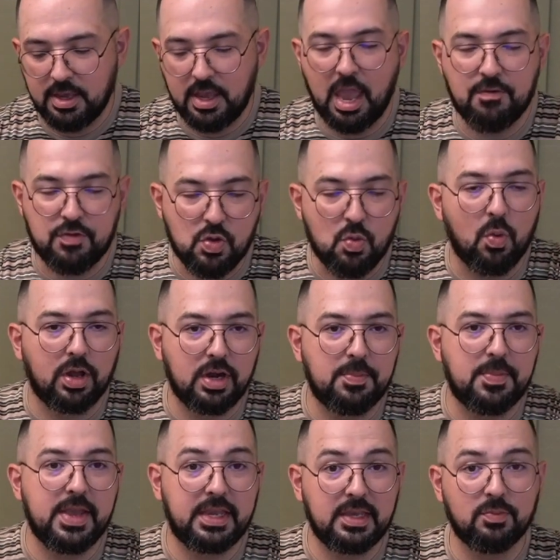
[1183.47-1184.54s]
if you want to
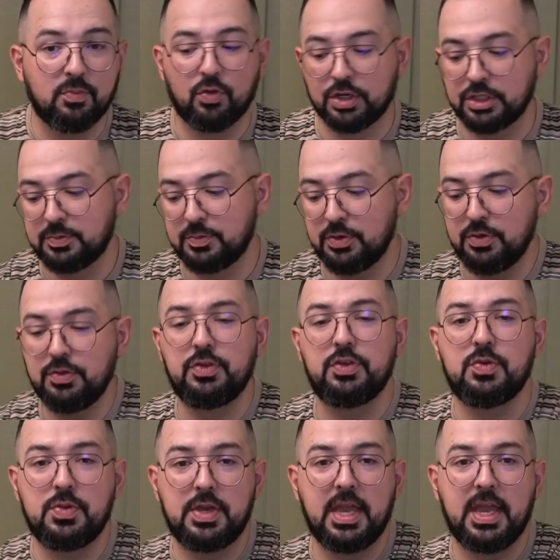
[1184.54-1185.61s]
make it more smooth,
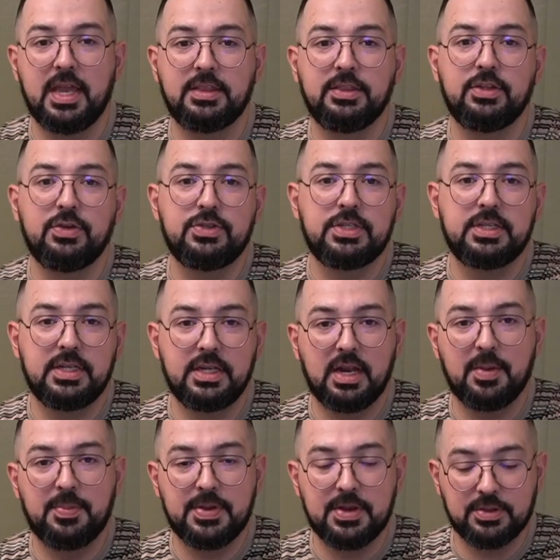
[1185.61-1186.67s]
you can loosen it
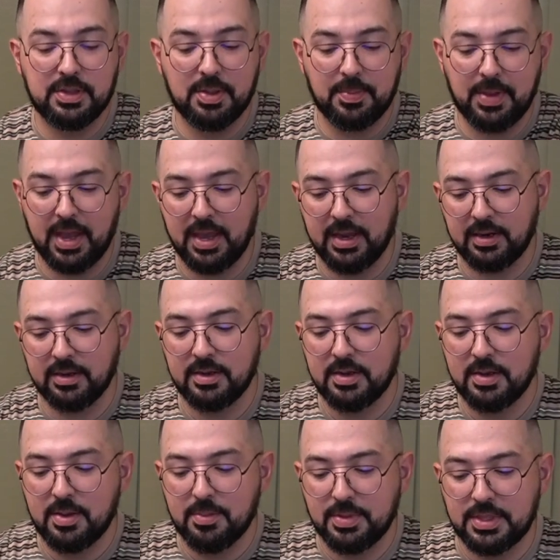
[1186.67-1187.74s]
up here in the back,
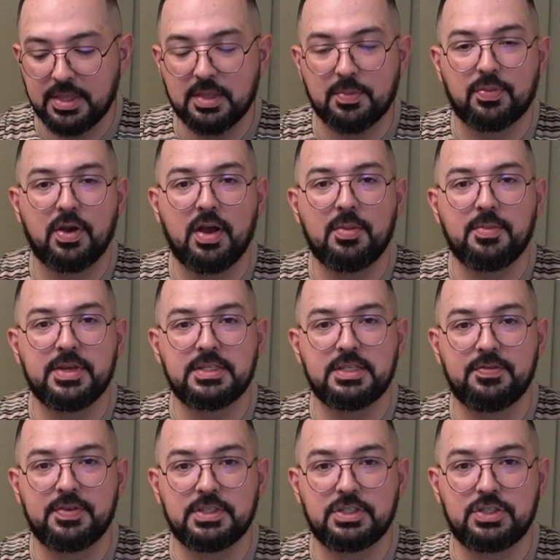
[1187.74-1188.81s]
But then the problem is if
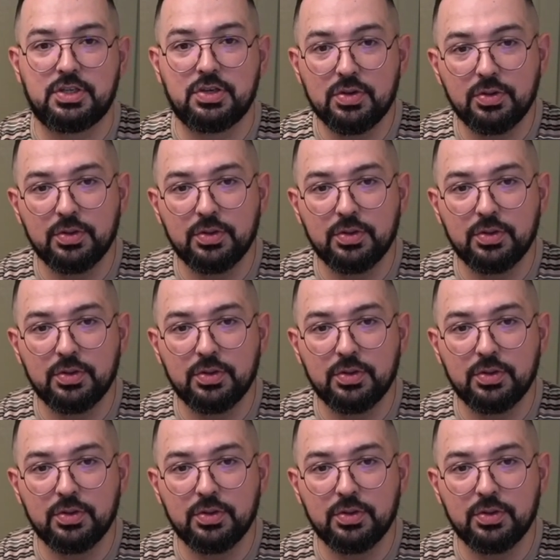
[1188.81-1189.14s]
it's too